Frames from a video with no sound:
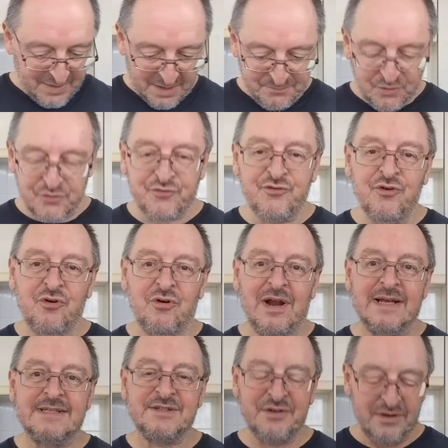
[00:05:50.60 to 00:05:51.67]
I'm not sure
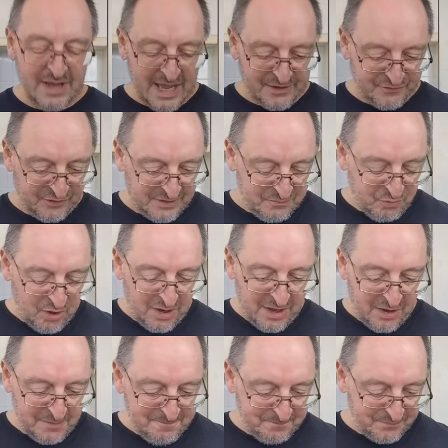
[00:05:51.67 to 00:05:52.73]
actually, actually, what
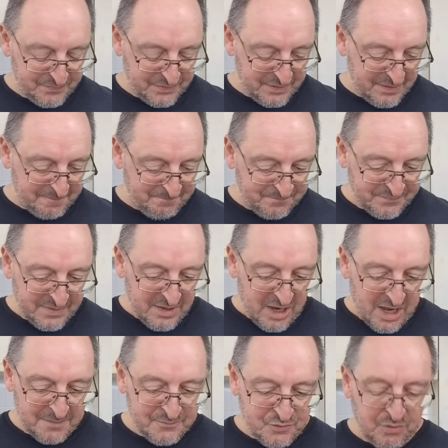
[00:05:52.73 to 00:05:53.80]
I'm
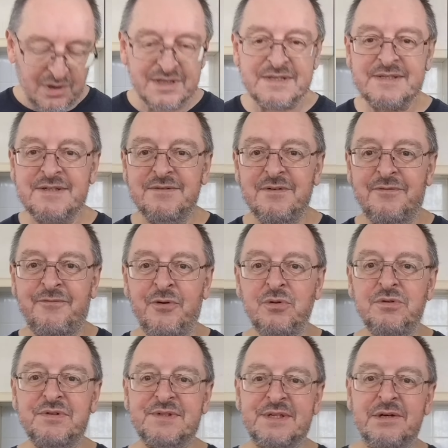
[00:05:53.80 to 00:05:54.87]
I'm quite
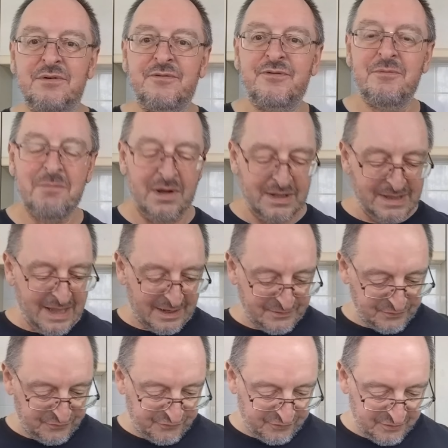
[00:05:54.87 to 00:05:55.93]
full still from my
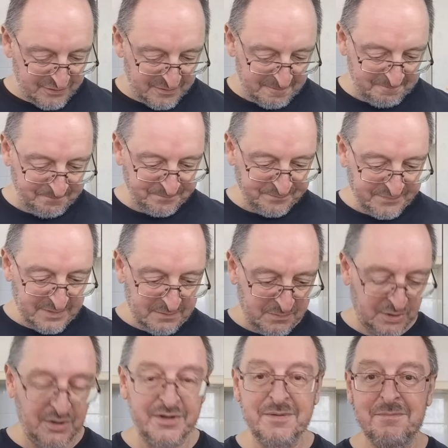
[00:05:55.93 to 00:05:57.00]
lunch.
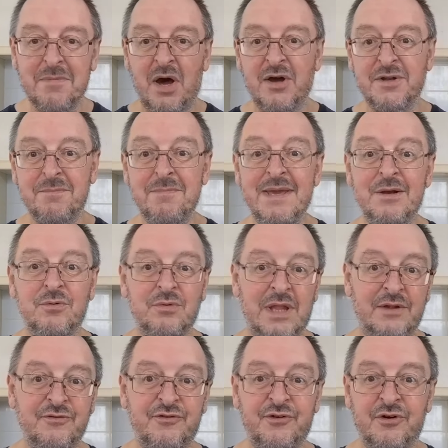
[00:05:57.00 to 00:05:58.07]
Well, I had a, I had a meal
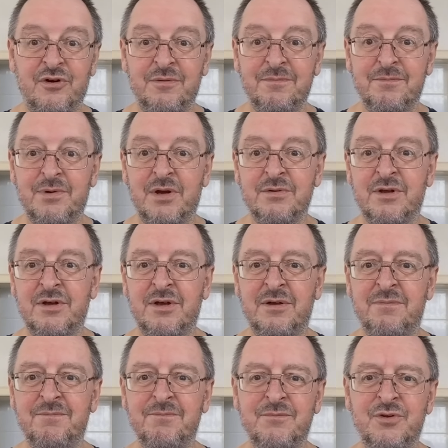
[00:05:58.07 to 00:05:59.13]
lunchtime, but uh,
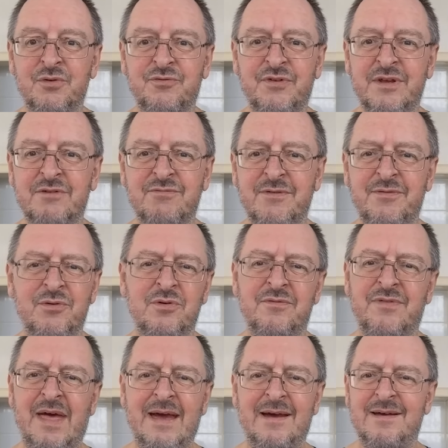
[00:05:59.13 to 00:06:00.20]
you'll see a review of
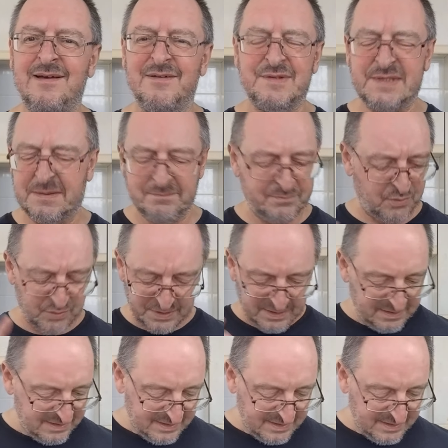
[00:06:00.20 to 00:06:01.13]
that at some point.